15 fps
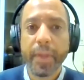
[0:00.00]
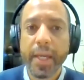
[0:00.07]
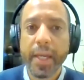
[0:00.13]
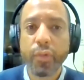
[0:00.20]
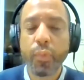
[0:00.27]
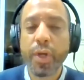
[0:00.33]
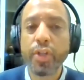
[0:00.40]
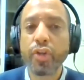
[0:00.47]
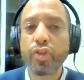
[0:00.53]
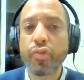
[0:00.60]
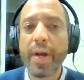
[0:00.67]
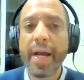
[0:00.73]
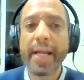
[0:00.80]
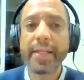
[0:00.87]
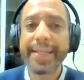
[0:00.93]
is when you're
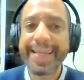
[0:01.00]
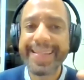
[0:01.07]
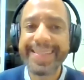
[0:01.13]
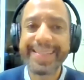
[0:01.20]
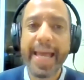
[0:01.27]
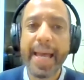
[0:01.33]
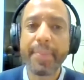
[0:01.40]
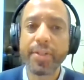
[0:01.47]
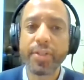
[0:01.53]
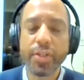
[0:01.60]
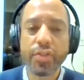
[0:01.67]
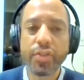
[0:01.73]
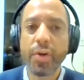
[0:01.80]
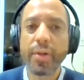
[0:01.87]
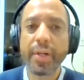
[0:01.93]
trying to establish a
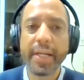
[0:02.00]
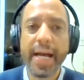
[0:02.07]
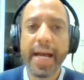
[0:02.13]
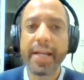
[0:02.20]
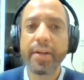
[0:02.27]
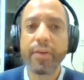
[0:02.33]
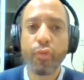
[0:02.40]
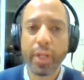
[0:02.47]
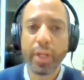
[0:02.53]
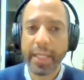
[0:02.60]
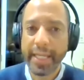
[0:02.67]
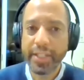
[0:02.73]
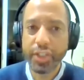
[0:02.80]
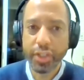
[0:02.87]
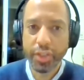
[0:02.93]
certain kind of
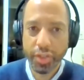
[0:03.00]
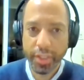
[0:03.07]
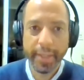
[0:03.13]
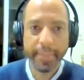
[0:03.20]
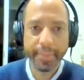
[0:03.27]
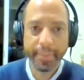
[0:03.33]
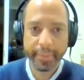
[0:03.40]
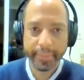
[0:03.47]
relationship